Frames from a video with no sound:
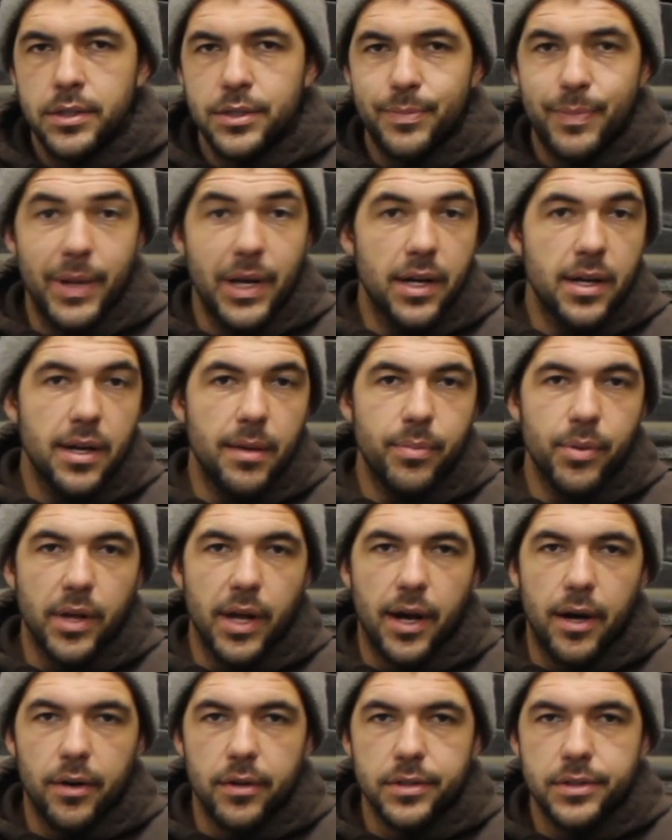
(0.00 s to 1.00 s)
been a couple
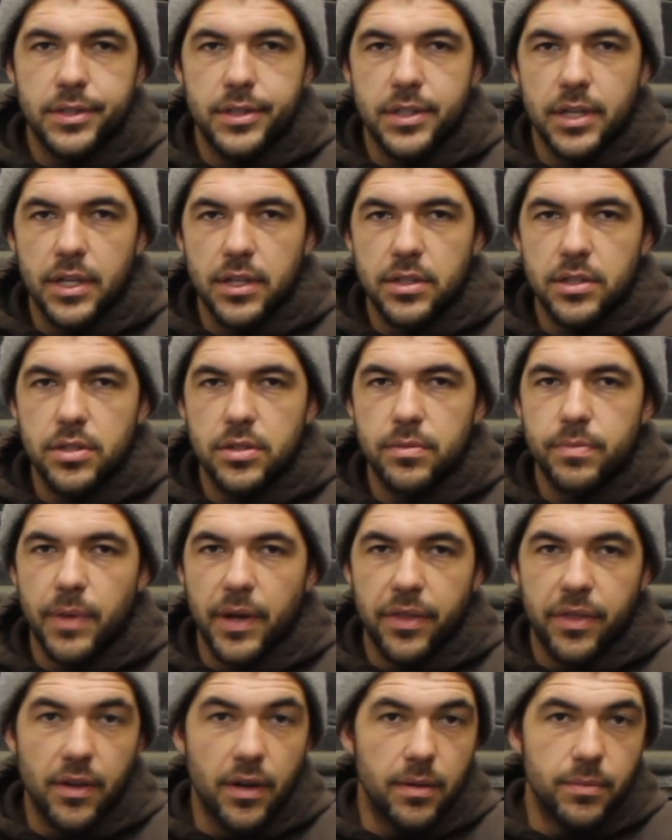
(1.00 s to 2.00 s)
hours since
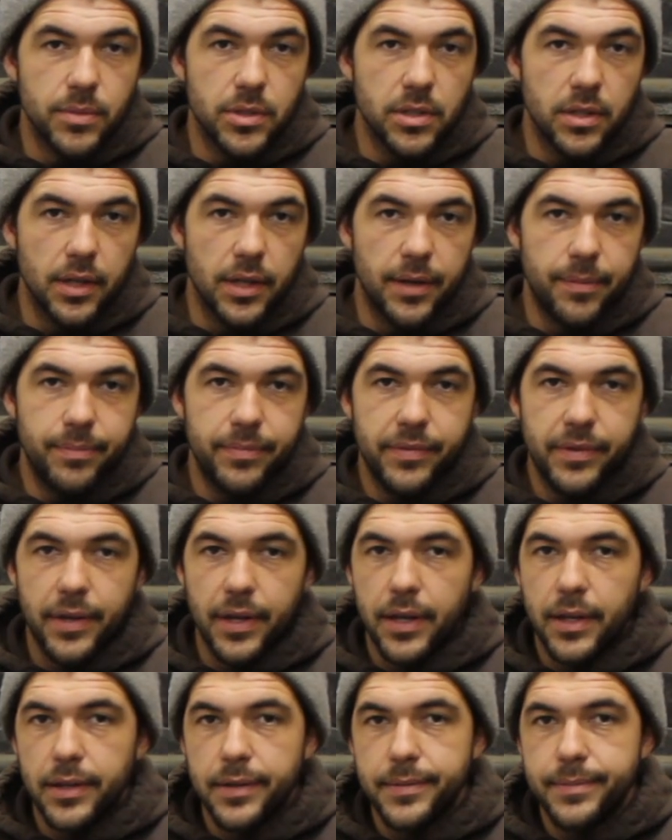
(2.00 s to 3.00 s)
my thumb slipped
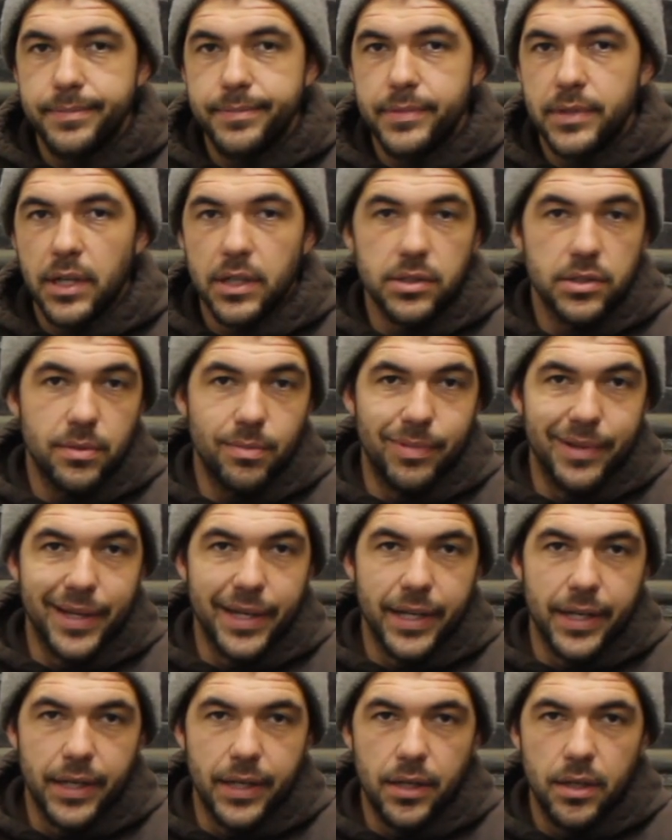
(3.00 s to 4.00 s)
and touched the
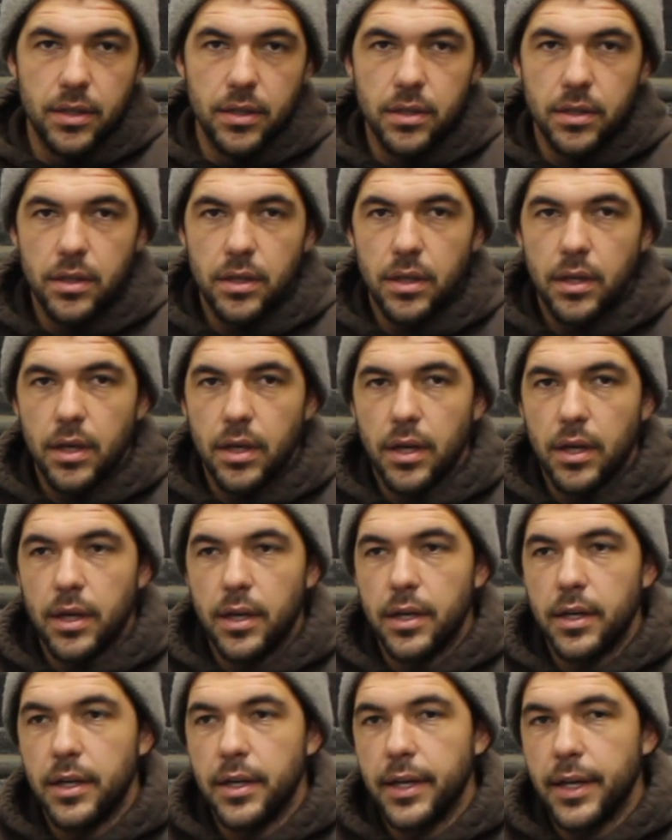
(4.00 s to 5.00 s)
blade,
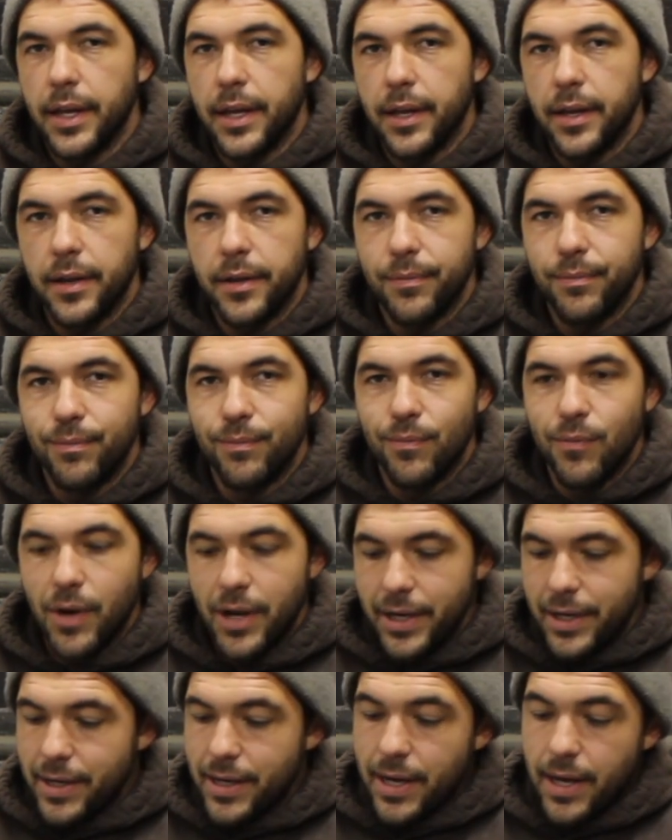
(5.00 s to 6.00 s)
and
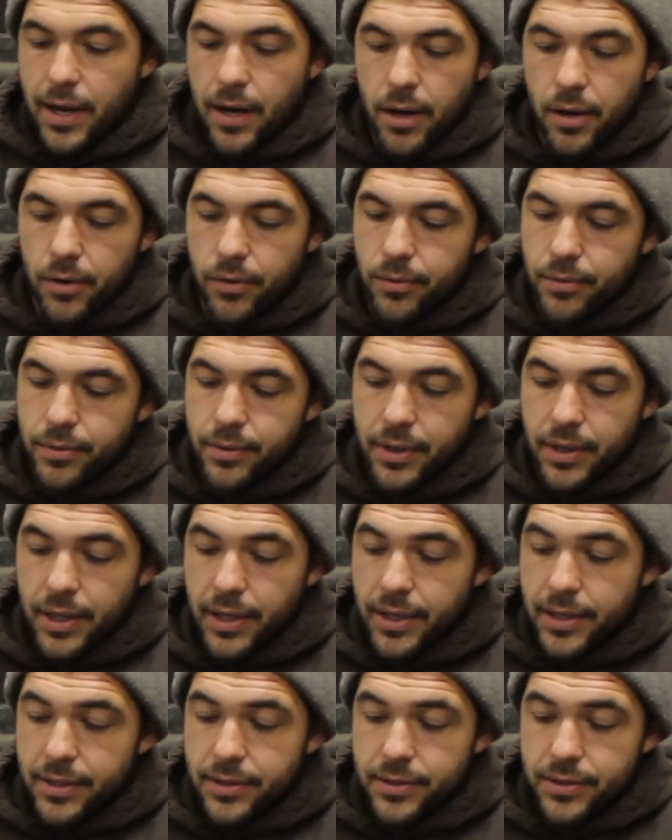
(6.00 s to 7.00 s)
right now
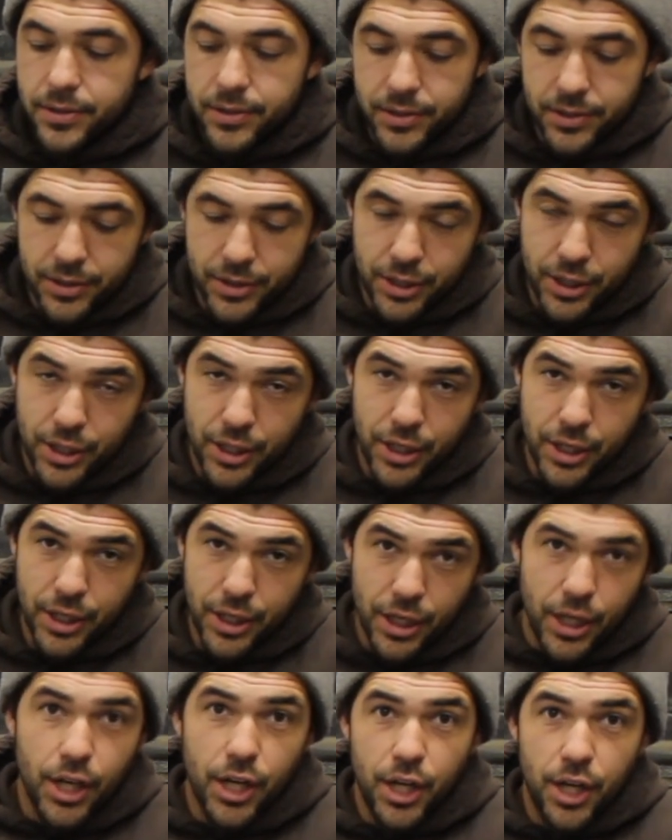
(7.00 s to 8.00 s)
it's
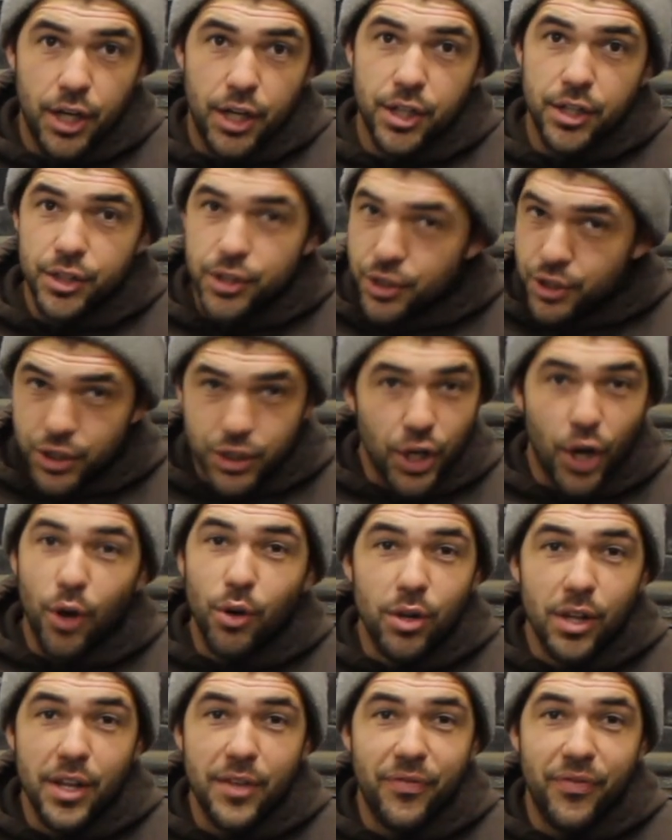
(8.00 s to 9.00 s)

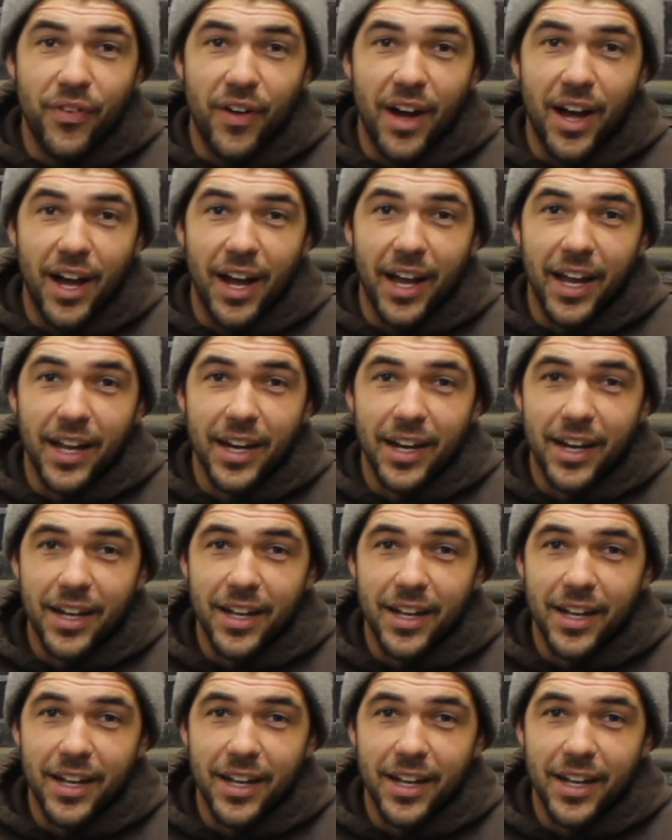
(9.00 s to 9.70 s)
totally fine,